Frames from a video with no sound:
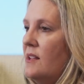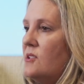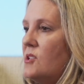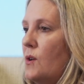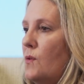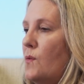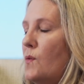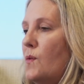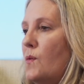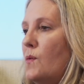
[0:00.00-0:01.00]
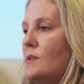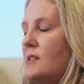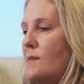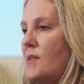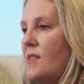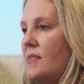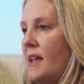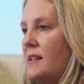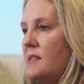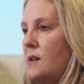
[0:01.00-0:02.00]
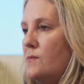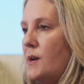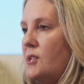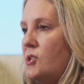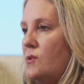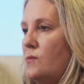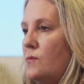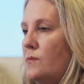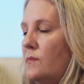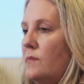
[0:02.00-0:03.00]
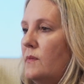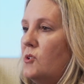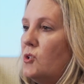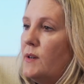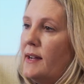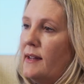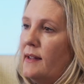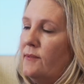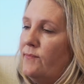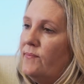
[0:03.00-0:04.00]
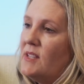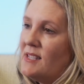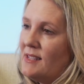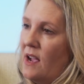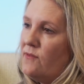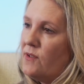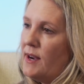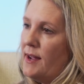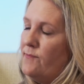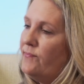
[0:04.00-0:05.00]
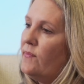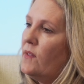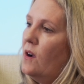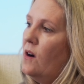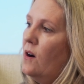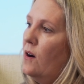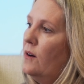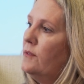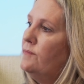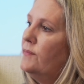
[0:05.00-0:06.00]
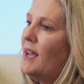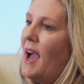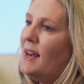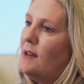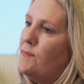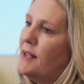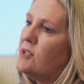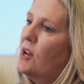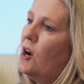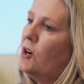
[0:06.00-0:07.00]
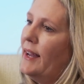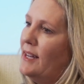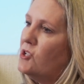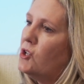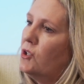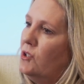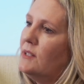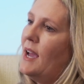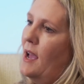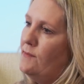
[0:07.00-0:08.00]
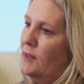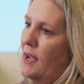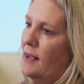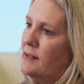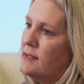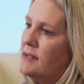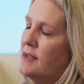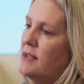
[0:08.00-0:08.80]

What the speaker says: So some of the things that we do during discovery are guided based on our internal timelines.